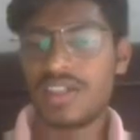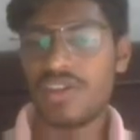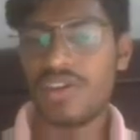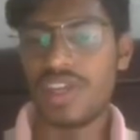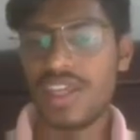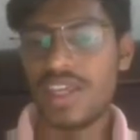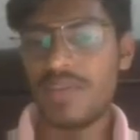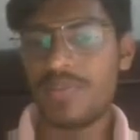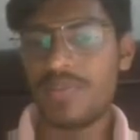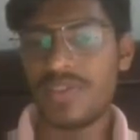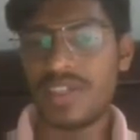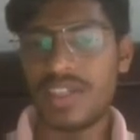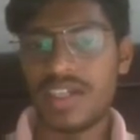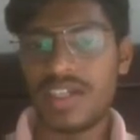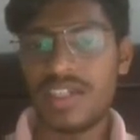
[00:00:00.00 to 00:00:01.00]
now a
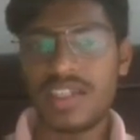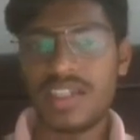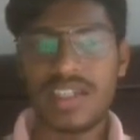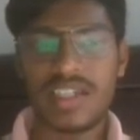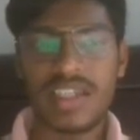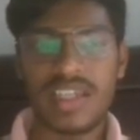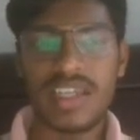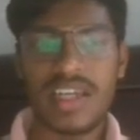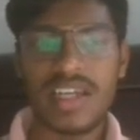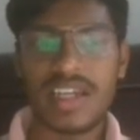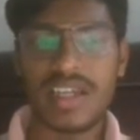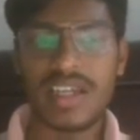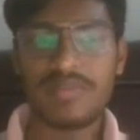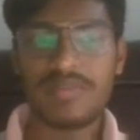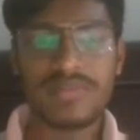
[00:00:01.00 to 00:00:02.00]
earlier a
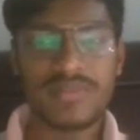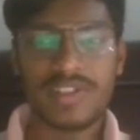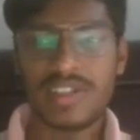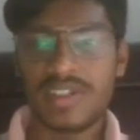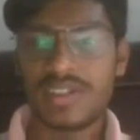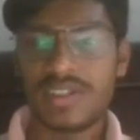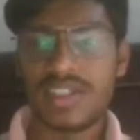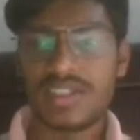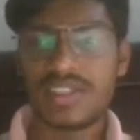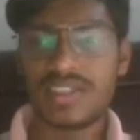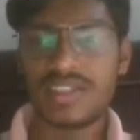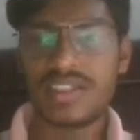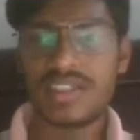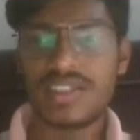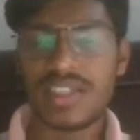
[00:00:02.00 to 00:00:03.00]
and m, the
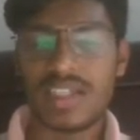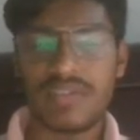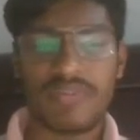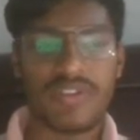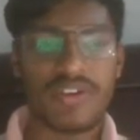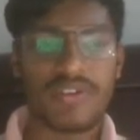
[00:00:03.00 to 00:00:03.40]
GCD is alpha.